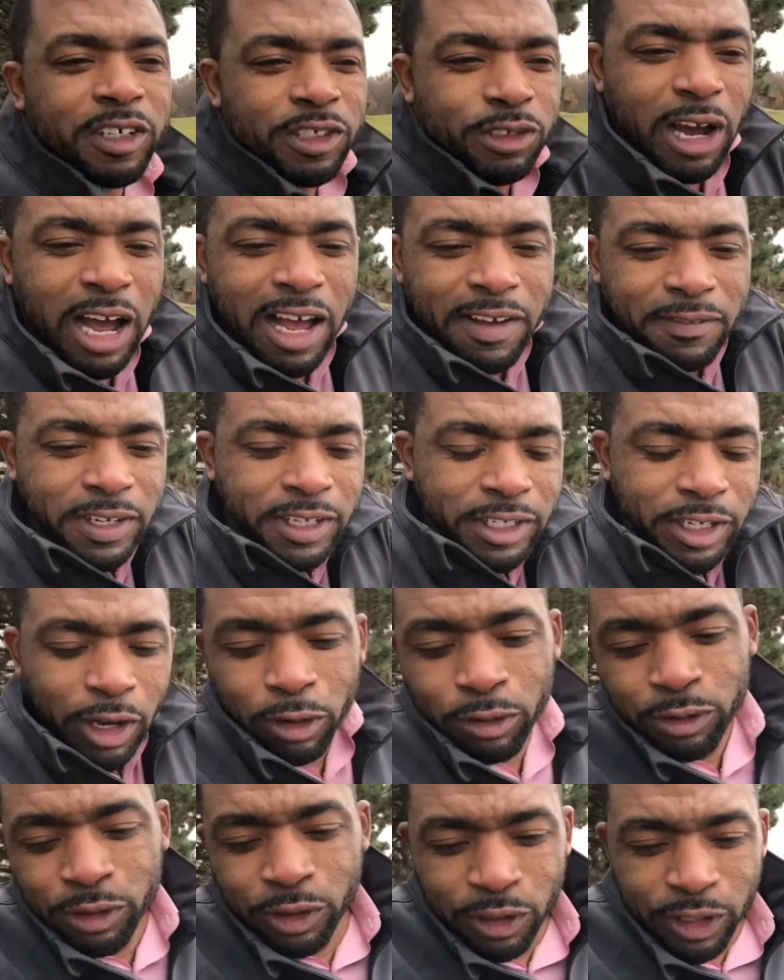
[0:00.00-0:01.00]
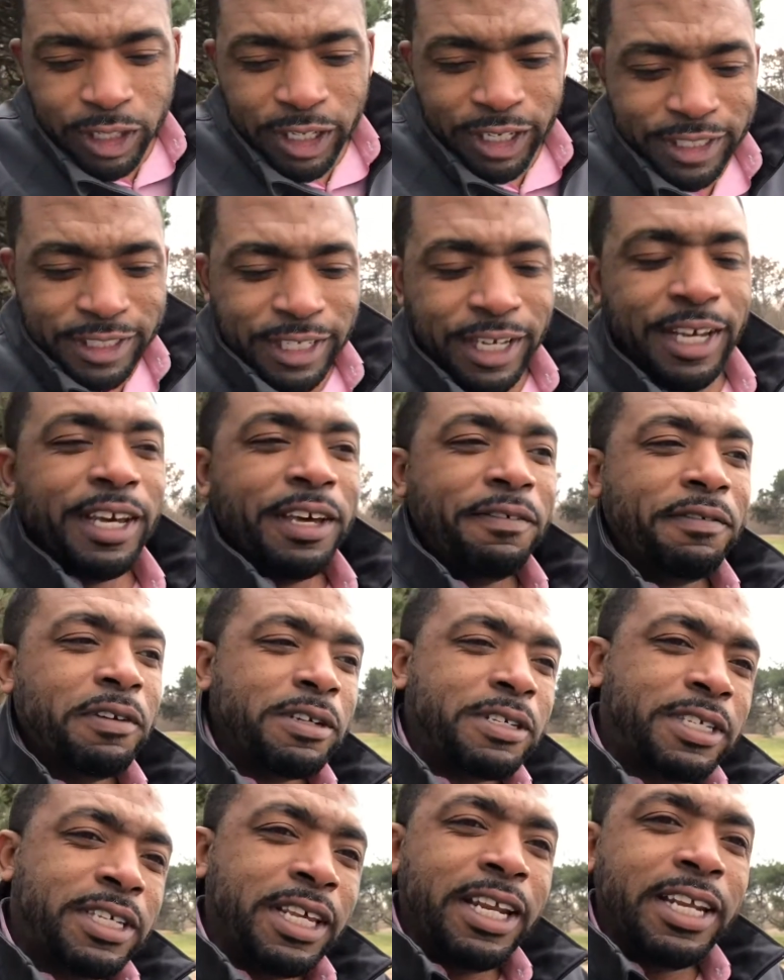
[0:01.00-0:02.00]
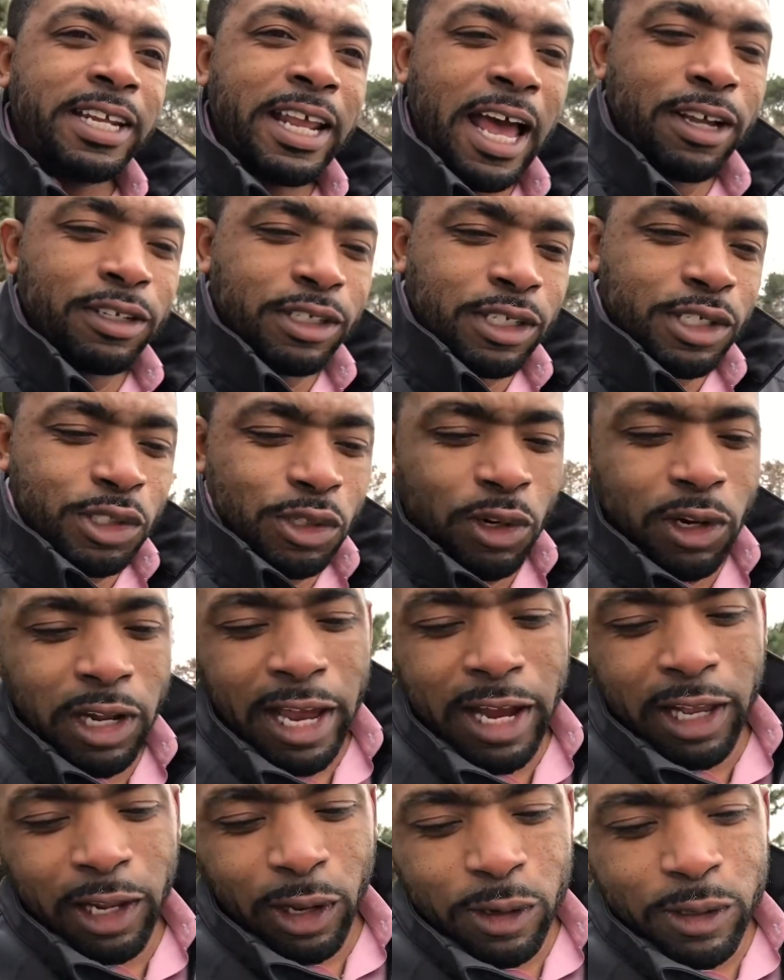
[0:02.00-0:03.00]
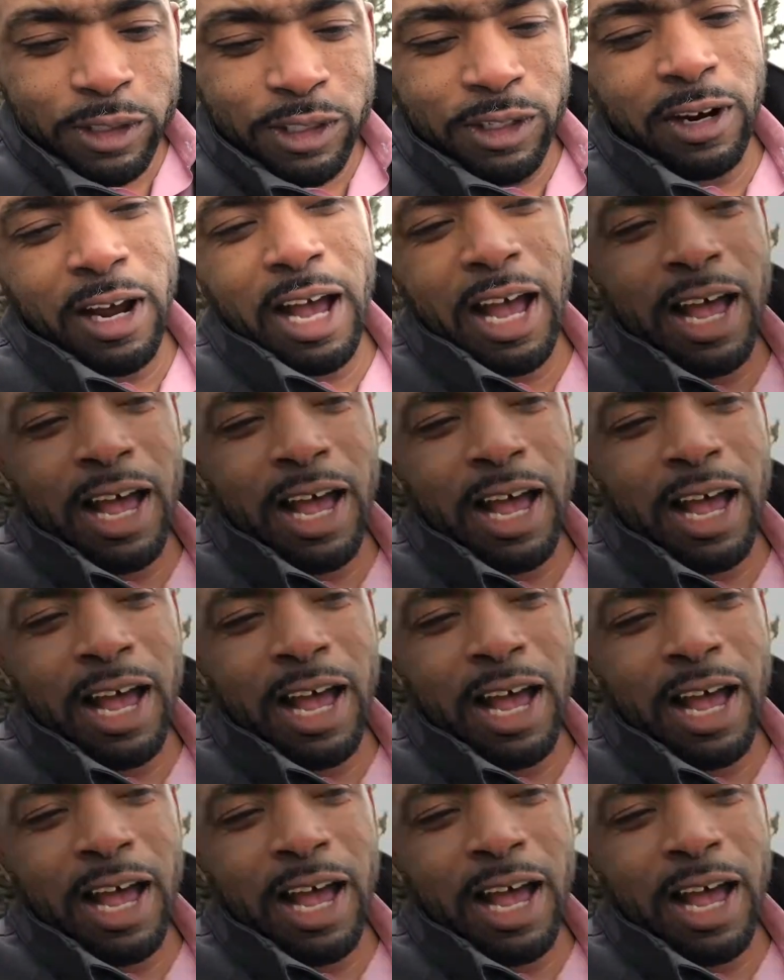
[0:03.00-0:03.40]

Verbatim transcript: driving, don't do this. If you're sitting down, just sort of like close your